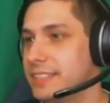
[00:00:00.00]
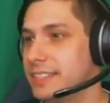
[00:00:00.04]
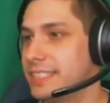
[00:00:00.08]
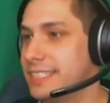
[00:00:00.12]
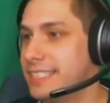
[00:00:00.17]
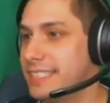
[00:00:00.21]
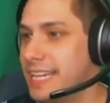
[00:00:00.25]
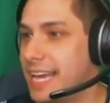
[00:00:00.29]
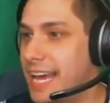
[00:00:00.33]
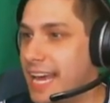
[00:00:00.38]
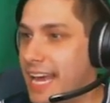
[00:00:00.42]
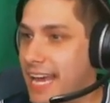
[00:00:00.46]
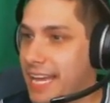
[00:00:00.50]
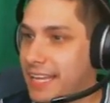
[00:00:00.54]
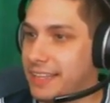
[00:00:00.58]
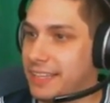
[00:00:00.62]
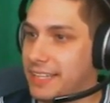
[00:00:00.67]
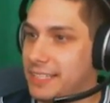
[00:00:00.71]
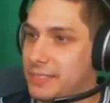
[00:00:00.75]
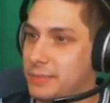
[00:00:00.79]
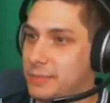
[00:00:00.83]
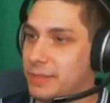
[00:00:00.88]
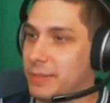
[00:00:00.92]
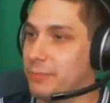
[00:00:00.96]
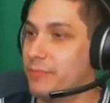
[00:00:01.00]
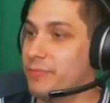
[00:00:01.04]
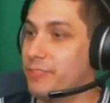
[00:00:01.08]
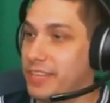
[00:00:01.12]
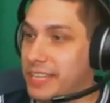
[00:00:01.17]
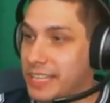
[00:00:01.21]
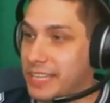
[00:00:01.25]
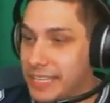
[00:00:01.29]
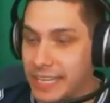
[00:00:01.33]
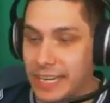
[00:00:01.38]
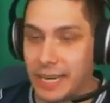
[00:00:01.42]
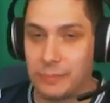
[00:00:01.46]
Exactly, that's what I'm
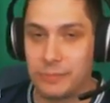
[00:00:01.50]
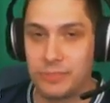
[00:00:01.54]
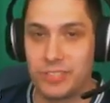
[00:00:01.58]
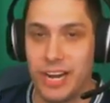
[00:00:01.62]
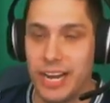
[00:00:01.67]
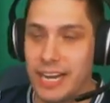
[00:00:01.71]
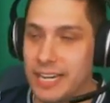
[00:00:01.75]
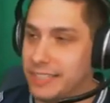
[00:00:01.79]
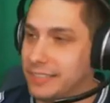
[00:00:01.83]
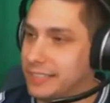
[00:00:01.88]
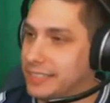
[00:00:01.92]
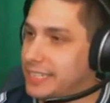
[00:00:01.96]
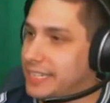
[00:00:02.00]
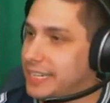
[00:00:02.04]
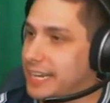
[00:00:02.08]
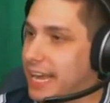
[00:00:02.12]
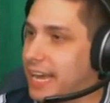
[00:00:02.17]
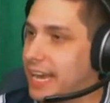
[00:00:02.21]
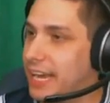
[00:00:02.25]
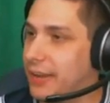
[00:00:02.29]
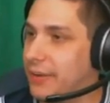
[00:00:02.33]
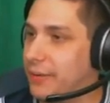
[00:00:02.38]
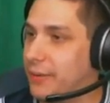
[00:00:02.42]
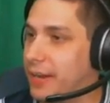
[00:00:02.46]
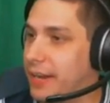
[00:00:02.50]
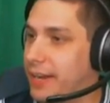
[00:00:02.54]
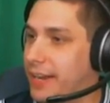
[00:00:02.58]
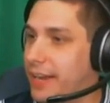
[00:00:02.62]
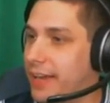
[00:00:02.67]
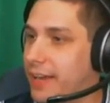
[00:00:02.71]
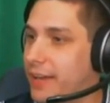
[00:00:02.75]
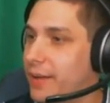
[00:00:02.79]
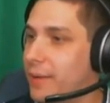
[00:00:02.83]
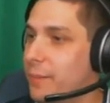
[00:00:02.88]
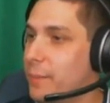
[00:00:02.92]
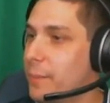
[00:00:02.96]
feeling. I'm trying to lean on you right
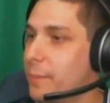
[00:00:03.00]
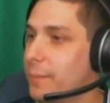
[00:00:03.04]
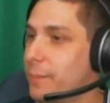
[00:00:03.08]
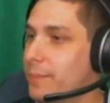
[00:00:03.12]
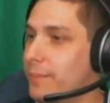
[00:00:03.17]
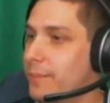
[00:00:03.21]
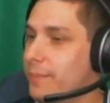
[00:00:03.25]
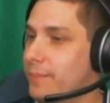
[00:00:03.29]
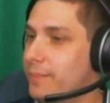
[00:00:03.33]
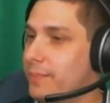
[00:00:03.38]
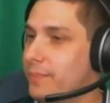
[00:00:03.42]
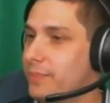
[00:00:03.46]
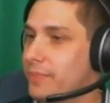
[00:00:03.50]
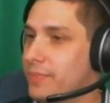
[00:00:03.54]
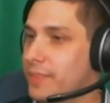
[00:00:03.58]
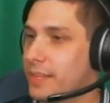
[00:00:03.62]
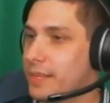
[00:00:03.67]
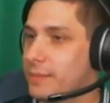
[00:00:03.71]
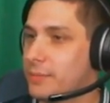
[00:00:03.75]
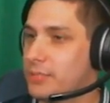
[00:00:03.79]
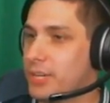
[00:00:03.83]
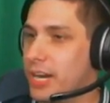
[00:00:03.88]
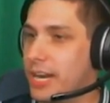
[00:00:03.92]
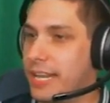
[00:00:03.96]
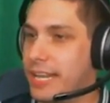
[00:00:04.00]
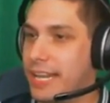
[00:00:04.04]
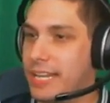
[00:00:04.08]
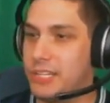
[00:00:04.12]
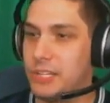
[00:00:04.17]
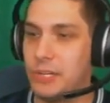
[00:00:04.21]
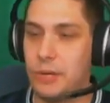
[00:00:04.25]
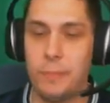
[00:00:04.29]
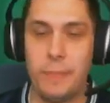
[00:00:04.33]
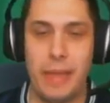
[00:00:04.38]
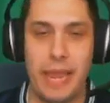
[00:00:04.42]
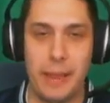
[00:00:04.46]
now, trying to
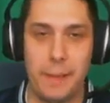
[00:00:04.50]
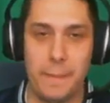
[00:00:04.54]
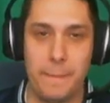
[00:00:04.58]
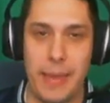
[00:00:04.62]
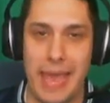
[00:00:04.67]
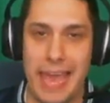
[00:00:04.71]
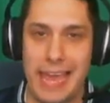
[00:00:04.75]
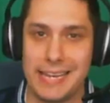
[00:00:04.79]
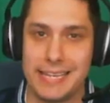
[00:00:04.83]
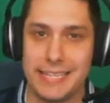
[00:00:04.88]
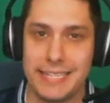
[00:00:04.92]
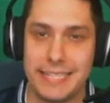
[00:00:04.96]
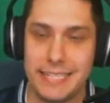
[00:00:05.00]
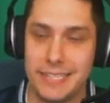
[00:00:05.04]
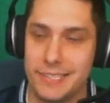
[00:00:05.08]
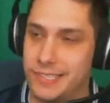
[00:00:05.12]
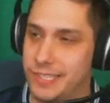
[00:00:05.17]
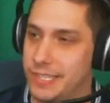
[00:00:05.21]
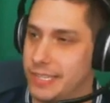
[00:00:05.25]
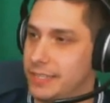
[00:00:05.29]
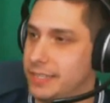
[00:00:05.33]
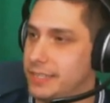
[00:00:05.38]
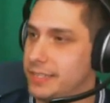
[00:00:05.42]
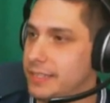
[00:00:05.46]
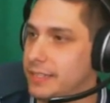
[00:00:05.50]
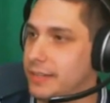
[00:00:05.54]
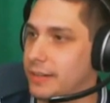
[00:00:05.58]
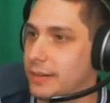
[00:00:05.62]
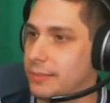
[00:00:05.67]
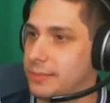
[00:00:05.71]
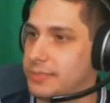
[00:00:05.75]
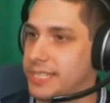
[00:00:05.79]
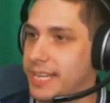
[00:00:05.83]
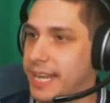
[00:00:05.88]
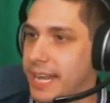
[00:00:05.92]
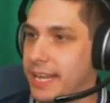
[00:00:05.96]
get you to make a bad decision. You know
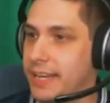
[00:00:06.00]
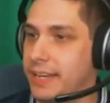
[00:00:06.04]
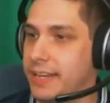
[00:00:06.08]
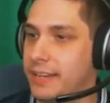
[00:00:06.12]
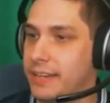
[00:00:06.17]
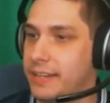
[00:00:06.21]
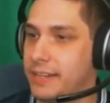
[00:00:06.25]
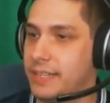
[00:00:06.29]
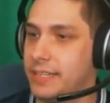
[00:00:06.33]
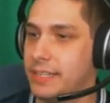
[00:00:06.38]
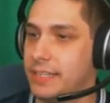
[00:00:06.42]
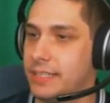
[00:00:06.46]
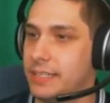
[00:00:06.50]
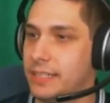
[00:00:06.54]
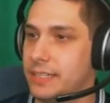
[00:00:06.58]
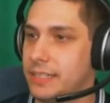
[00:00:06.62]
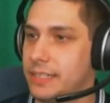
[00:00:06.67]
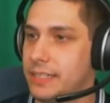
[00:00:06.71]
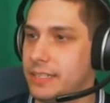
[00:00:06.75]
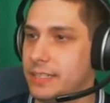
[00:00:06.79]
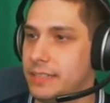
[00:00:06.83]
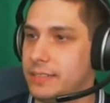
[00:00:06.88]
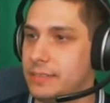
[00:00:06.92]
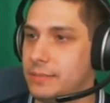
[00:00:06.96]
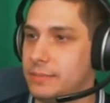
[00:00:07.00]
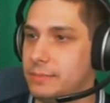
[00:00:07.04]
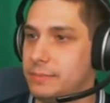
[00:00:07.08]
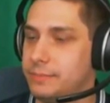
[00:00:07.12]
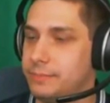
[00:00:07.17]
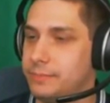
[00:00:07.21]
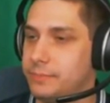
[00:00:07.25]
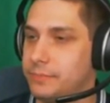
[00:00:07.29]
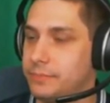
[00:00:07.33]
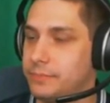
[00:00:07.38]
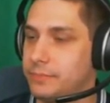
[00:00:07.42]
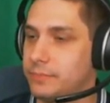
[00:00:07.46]
what I'm saying? Of course. And you know,
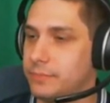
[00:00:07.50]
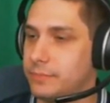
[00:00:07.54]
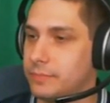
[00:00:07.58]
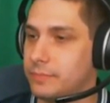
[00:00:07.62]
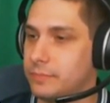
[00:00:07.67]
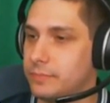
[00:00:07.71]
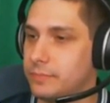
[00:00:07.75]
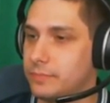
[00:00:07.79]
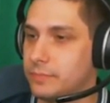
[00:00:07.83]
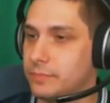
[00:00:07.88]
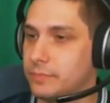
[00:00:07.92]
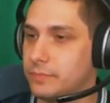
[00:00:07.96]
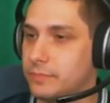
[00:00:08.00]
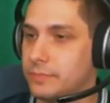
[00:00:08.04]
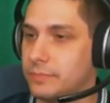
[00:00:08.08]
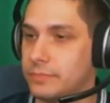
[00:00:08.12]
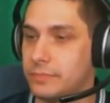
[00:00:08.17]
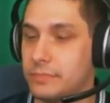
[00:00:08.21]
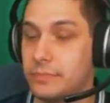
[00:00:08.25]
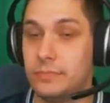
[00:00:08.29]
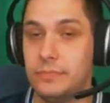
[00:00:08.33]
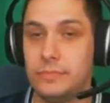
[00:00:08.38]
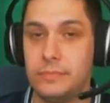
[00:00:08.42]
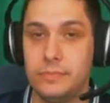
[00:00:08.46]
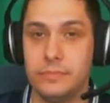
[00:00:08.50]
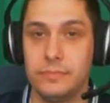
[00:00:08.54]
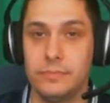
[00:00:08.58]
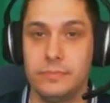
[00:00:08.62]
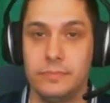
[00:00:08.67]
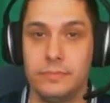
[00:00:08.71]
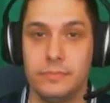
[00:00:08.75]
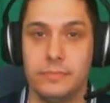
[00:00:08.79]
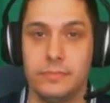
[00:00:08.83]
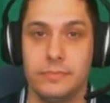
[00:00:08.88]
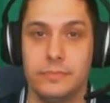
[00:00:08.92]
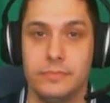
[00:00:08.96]
if you're ever feeling down, you can also lean on
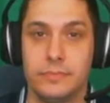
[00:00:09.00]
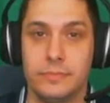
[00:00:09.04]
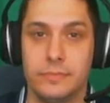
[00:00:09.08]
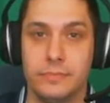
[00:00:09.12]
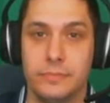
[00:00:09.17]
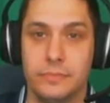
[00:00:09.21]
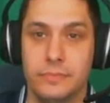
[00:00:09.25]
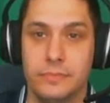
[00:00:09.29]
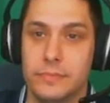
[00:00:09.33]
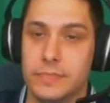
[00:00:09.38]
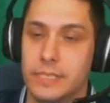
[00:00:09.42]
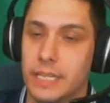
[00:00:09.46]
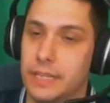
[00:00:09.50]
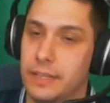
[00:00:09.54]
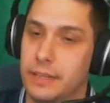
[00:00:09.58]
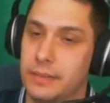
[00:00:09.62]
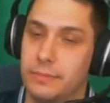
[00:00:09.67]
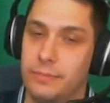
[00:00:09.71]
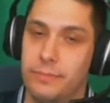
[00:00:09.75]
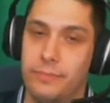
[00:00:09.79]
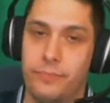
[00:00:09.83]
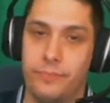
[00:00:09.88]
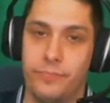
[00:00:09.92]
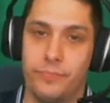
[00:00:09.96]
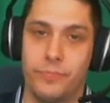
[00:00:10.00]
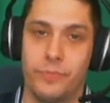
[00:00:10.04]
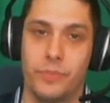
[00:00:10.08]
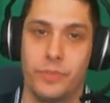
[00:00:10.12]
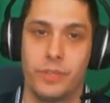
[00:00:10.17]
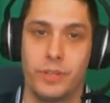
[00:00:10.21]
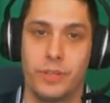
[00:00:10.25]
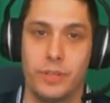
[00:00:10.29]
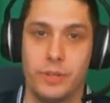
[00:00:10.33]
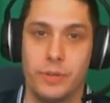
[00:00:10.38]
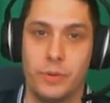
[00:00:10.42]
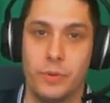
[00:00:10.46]
me. I got a nice strong shoulder
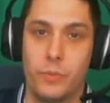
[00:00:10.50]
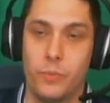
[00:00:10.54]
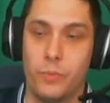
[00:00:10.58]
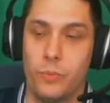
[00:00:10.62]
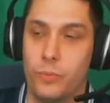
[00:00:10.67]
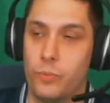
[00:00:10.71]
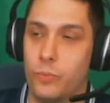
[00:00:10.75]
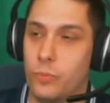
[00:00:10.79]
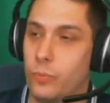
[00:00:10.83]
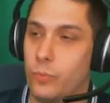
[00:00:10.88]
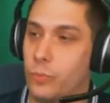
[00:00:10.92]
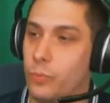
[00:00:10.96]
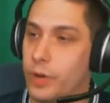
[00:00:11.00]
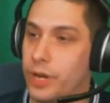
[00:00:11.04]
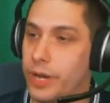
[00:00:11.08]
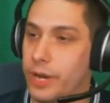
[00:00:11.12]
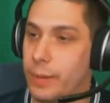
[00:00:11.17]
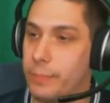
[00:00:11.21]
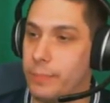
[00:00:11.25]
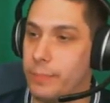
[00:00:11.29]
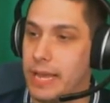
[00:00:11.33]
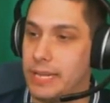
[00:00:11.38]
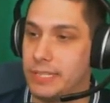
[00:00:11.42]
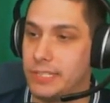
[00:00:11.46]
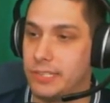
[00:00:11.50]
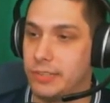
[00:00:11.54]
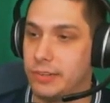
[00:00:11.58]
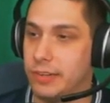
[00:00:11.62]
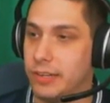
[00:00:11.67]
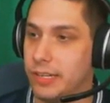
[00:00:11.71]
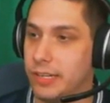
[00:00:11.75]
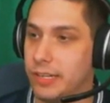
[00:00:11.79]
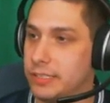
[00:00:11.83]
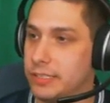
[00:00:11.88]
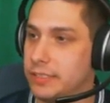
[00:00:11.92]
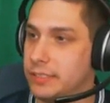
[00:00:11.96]
for you, Clickwood. When I'm not
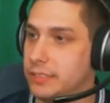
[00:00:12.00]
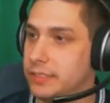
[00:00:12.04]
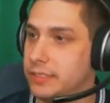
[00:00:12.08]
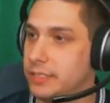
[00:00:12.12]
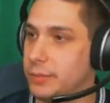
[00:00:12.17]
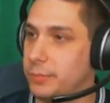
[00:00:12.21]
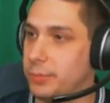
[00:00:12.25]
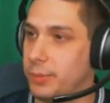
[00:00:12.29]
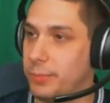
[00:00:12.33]
strong, you'll